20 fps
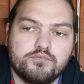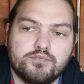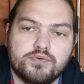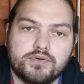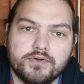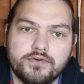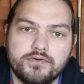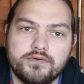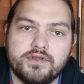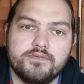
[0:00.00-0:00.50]

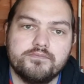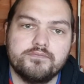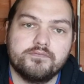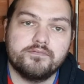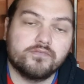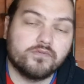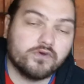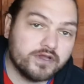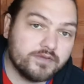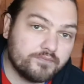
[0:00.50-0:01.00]
Prune
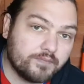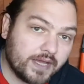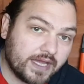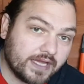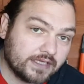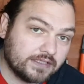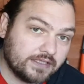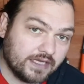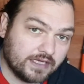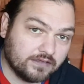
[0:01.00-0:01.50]
them right
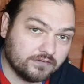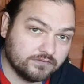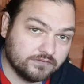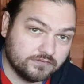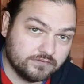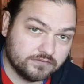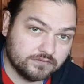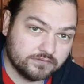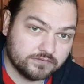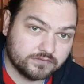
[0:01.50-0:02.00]
back
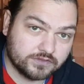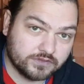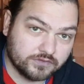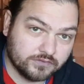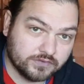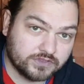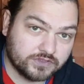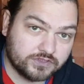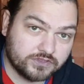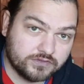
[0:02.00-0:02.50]
down
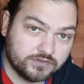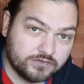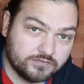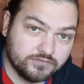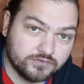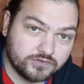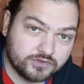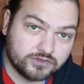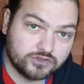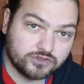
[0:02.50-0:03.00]
to a
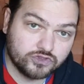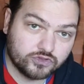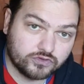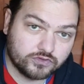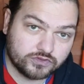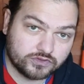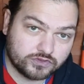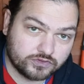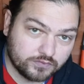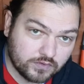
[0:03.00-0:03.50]

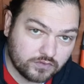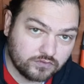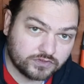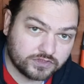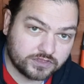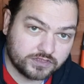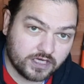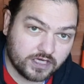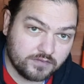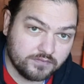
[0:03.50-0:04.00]
small
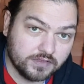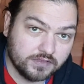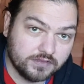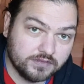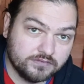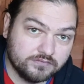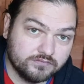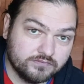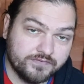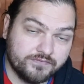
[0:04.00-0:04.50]
stub
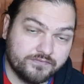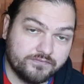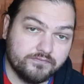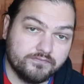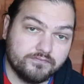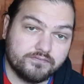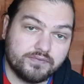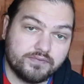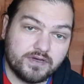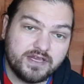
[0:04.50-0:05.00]
with
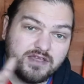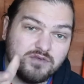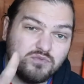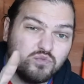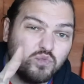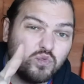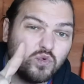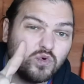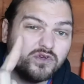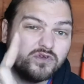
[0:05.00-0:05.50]
probably
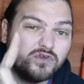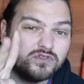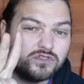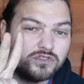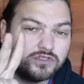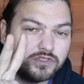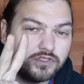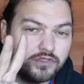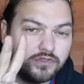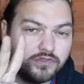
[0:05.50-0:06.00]
1 or
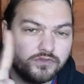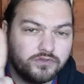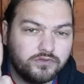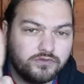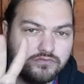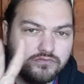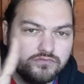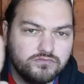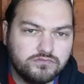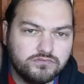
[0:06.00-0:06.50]

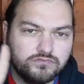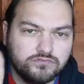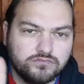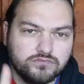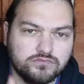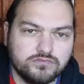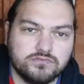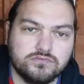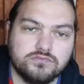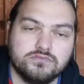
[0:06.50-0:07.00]
2
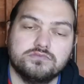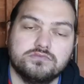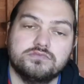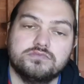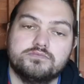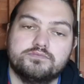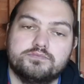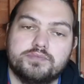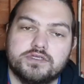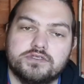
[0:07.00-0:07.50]

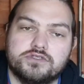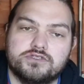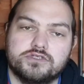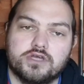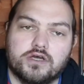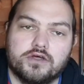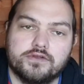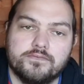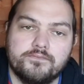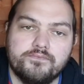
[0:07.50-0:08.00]
buds
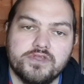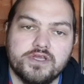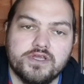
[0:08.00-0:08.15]
on.